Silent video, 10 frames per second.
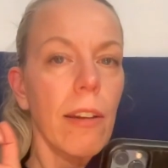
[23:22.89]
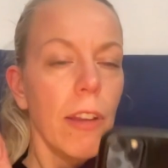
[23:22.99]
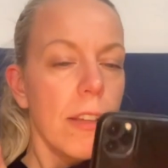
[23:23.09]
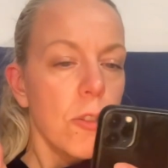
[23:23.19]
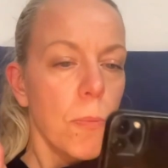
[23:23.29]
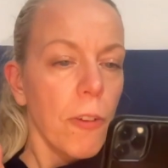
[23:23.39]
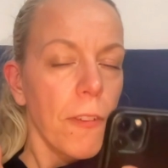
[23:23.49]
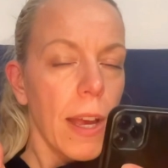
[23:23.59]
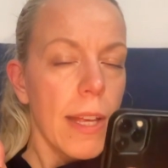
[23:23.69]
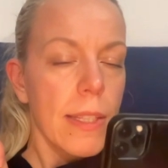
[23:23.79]
really super
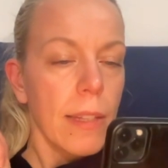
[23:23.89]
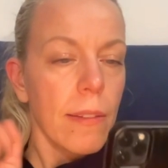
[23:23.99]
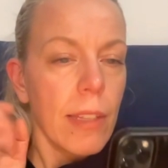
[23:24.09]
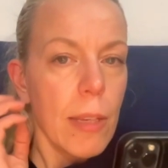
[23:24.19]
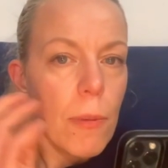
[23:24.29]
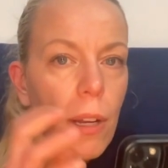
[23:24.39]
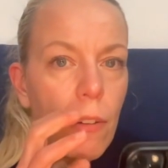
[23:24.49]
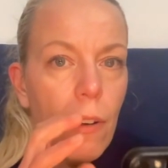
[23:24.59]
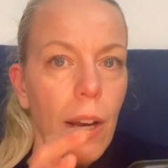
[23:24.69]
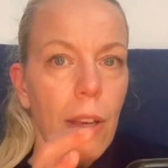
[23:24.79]
fast and keep kind
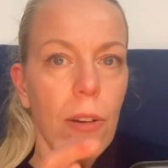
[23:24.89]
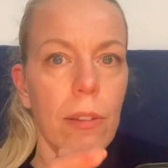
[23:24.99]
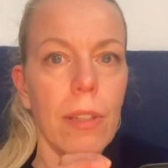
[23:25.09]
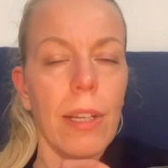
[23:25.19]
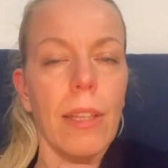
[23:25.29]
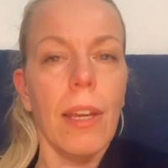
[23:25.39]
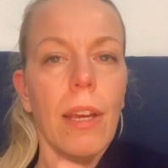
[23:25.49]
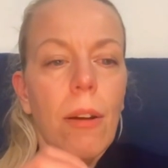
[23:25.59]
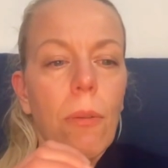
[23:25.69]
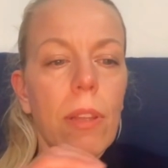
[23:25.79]
of eye contact
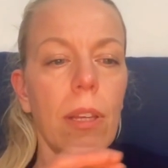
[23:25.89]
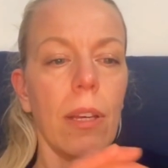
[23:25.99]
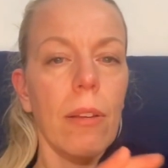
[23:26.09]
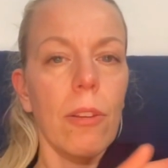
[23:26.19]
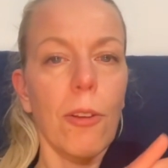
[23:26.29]
with the